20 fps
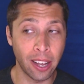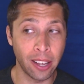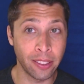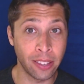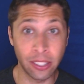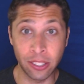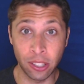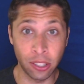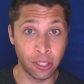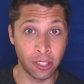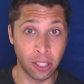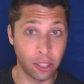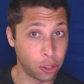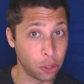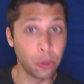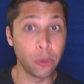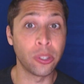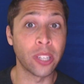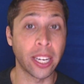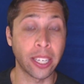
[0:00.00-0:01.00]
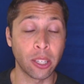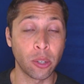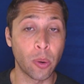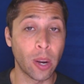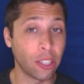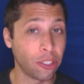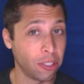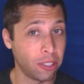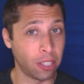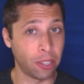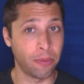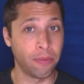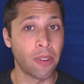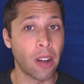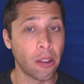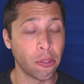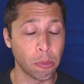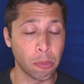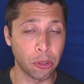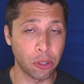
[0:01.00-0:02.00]
this is a 2-second question that
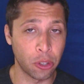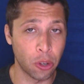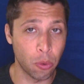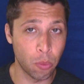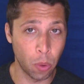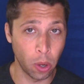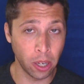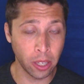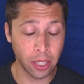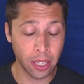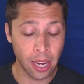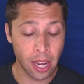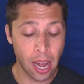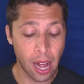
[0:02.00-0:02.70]
involves almost no work.